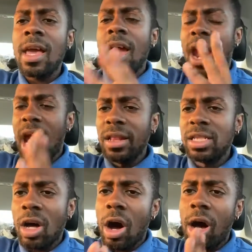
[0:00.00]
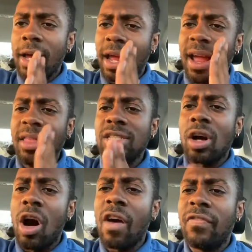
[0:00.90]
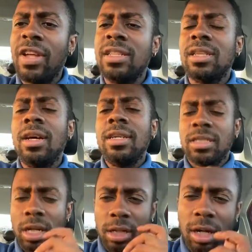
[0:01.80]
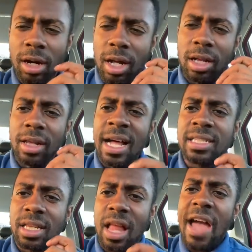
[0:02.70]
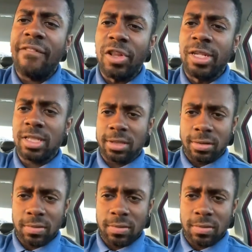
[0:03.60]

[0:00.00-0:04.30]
in this offense to look less lifeless.